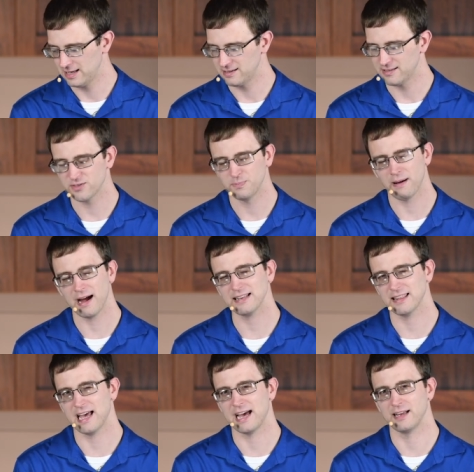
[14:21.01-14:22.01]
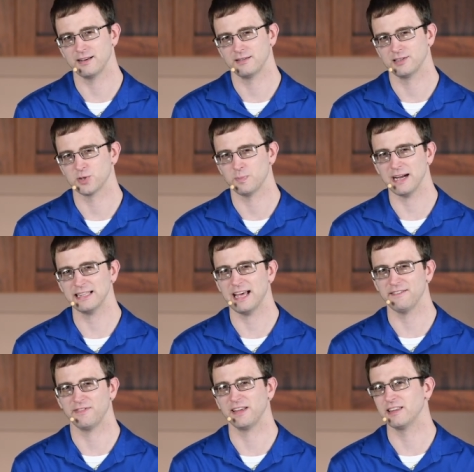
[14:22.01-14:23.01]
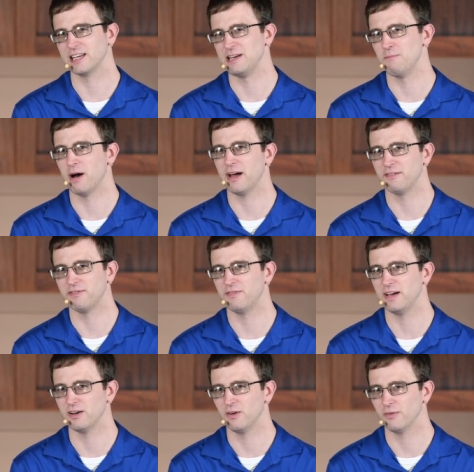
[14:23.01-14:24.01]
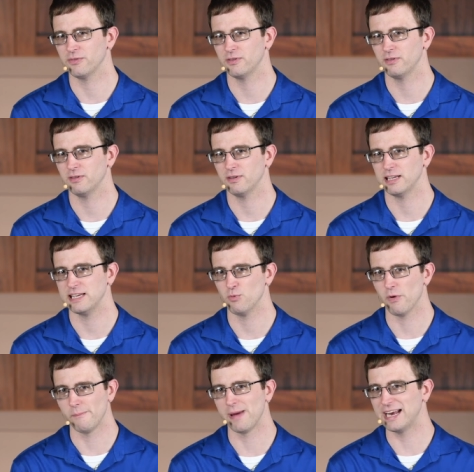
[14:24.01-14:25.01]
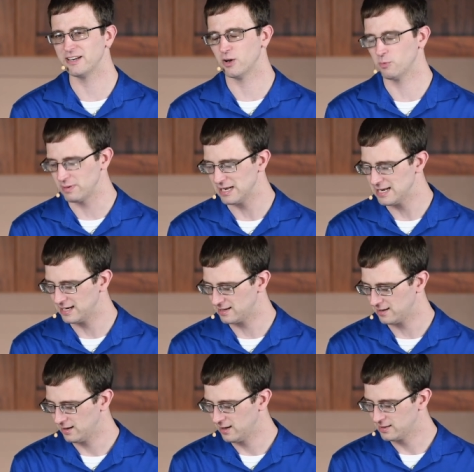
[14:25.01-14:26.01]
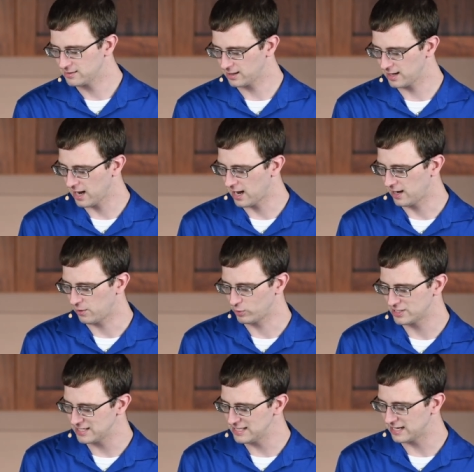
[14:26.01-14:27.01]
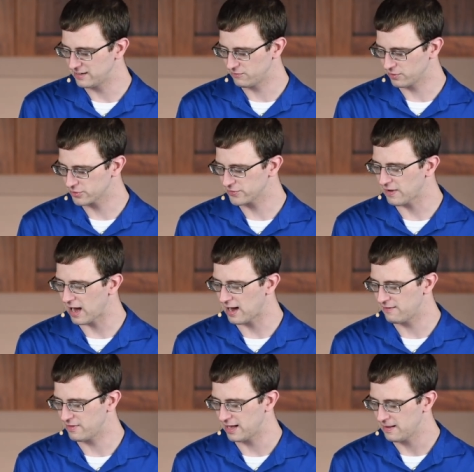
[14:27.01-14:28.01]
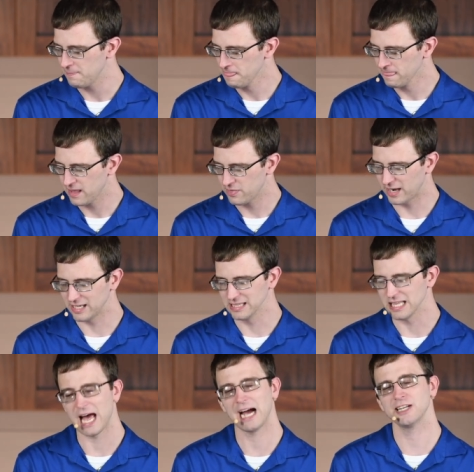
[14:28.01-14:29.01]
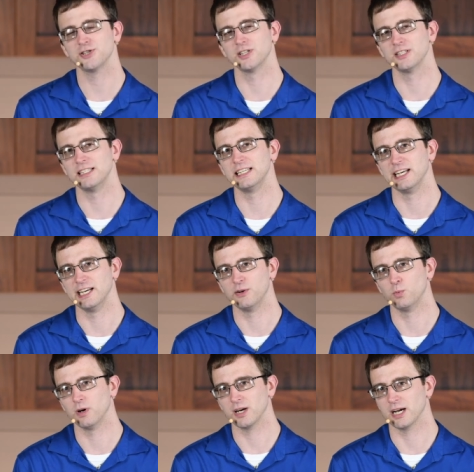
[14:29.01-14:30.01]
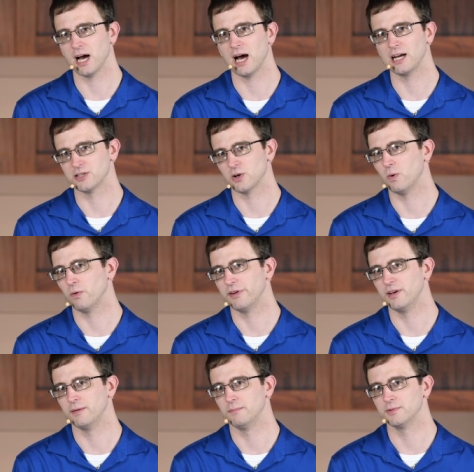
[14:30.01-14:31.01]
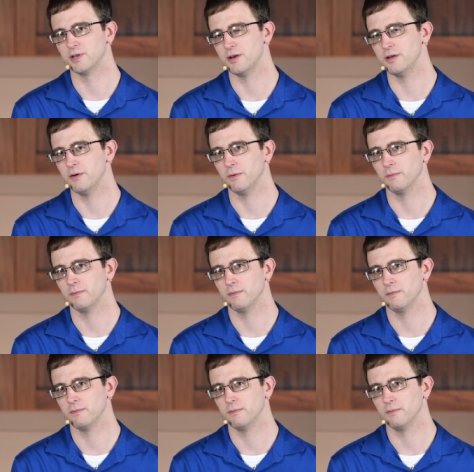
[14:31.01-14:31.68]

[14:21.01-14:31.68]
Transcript: And despite that, despite that feeling he might have felt, he remained obedient to God. We see that in verse 5 that, that Elijah did what God told him to do.